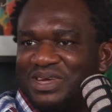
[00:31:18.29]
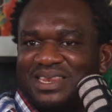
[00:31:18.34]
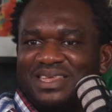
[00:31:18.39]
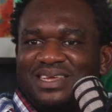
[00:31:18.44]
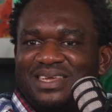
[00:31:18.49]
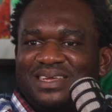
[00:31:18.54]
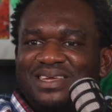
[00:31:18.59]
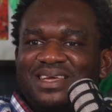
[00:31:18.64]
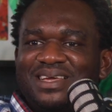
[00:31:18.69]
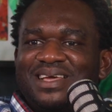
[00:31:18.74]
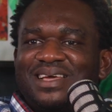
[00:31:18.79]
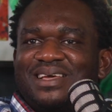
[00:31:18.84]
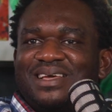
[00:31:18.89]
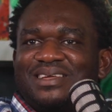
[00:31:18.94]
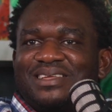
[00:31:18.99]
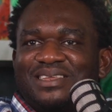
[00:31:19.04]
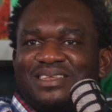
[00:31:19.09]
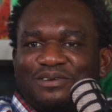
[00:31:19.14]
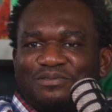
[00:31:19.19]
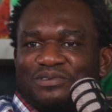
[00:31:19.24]
many
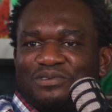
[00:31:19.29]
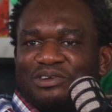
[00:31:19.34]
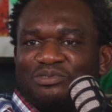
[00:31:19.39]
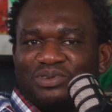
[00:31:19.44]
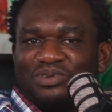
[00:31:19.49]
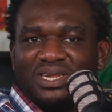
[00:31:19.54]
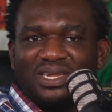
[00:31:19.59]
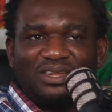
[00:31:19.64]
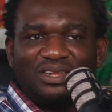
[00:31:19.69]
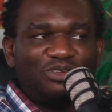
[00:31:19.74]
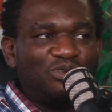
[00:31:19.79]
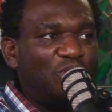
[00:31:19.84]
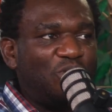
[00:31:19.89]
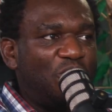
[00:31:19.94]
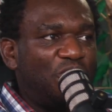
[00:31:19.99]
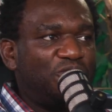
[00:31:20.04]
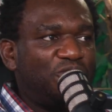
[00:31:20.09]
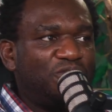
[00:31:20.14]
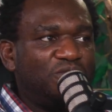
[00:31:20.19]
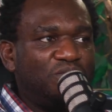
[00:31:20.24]
different races
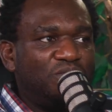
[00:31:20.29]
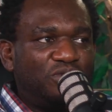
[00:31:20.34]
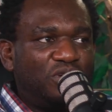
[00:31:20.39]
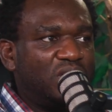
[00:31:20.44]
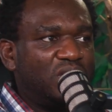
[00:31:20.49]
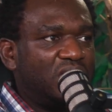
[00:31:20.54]
so often.